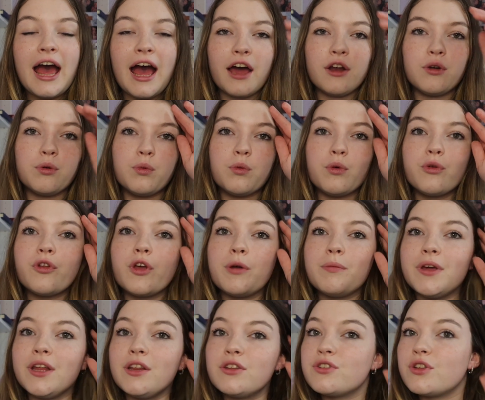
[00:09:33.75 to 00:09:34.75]
and also
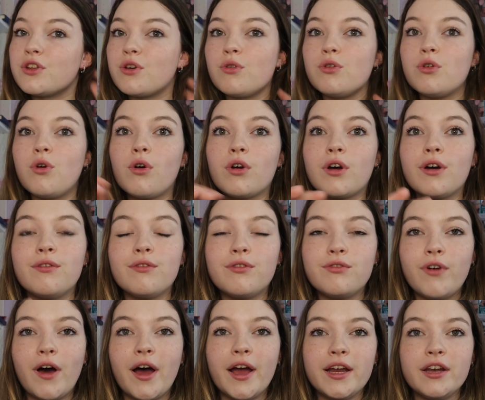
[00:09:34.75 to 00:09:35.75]
means that you're not
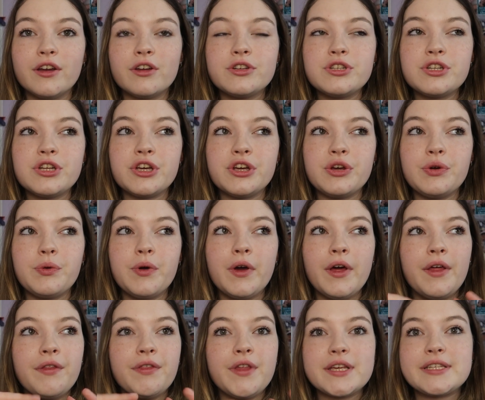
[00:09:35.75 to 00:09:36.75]
confined to
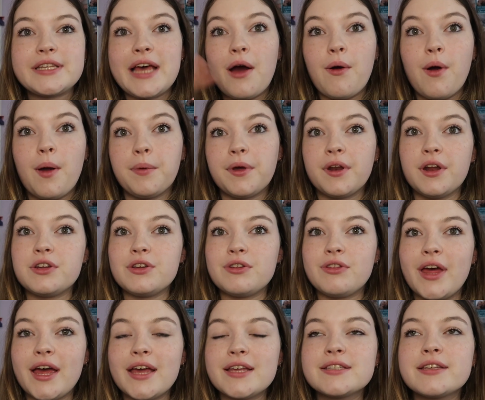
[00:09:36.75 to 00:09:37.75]
this hour I'm going to do
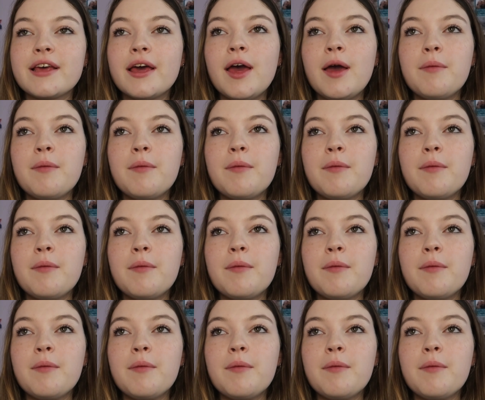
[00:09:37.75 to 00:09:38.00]
this.